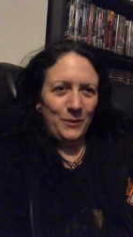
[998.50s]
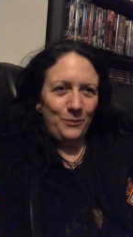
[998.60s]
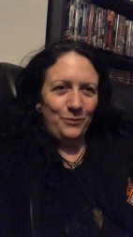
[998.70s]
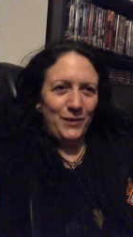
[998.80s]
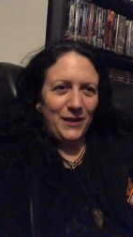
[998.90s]

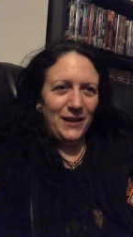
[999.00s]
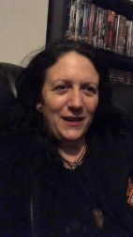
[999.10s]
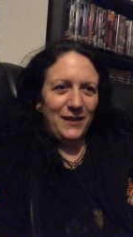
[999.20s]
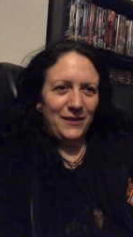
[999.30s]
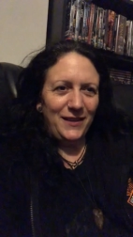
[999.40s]
bringing
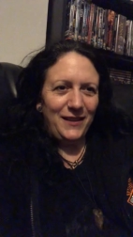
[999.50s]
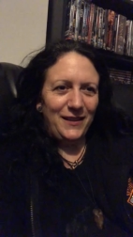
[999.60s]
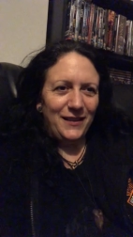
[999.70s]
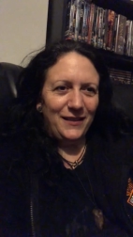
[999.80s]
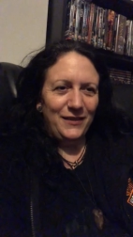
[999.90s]
in the
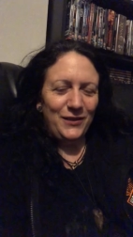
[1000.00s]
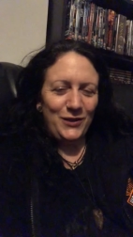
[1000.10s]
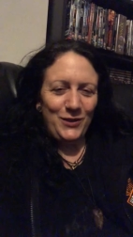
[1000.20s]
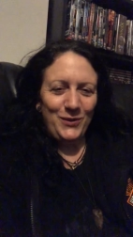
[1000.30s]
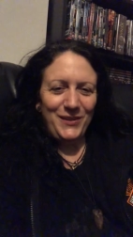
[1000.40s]
uh, the
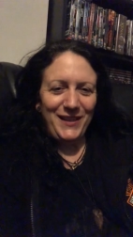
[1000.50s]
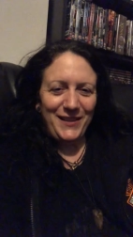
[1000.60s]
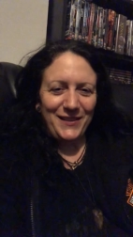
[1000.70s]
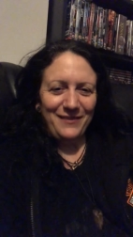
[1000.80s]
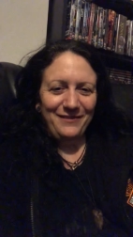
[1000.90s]
new
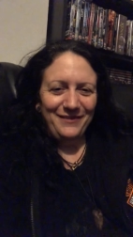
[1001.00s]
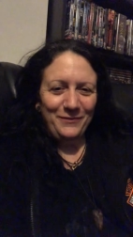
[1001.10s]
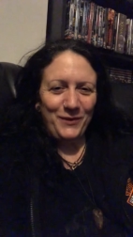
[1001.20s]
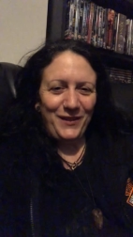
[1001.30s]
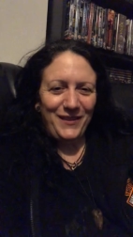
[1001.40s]
season
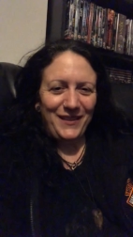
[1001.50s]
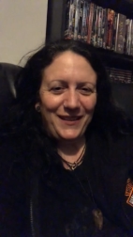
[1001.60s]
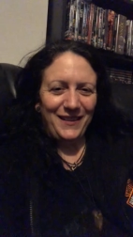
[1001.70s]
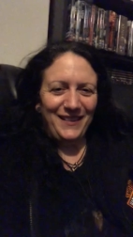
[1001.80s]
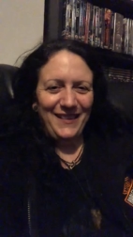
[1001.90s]
with
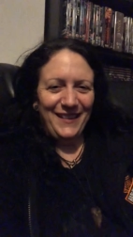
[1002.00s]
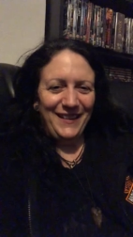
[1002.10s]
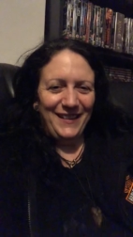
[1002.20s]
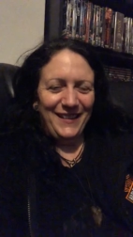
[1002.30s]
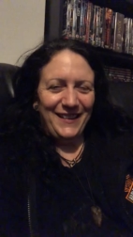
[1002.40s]
uh,
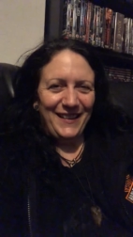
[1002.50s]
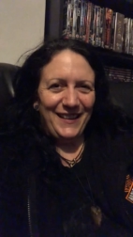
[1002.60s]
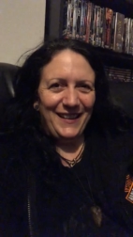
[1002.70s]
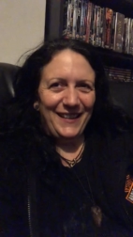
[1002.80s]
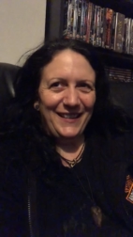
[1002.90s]

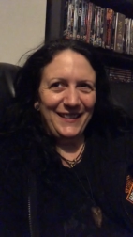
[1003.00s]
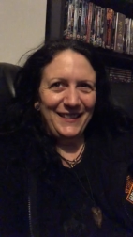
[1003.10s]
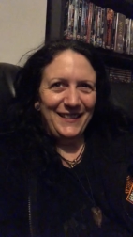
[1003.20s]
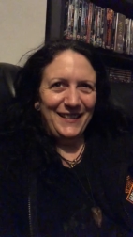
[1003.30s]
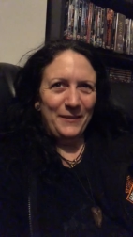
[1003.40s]
uh
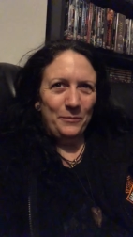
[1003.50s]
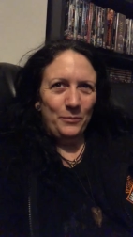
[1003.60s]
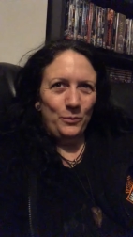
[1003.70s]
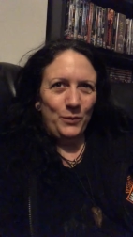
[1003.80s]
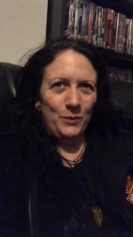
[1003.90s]

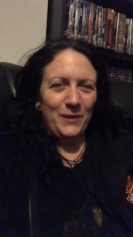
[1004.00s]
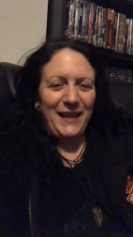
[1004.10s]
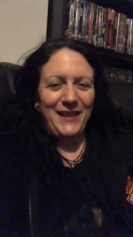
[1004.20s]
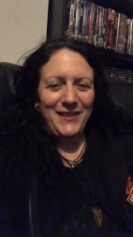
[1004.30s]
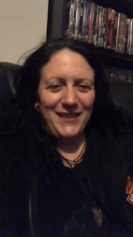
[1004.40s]
with my
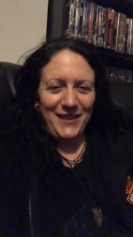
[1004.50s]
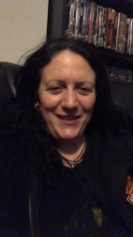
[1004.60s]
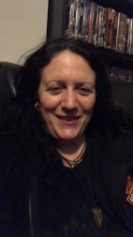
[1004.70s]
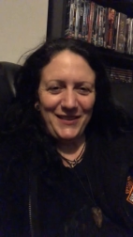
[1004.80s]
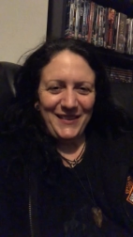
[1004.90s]

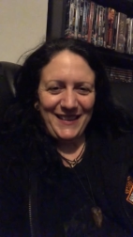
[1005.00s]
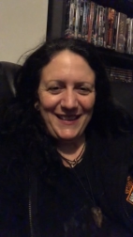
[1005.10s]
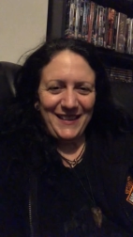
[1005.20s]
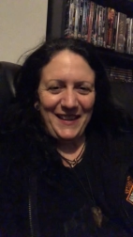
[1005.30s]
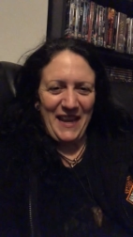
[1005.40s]
ancestors, let's
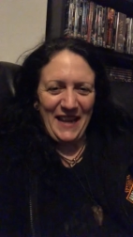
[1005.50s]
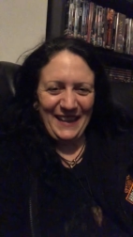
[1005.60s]
say.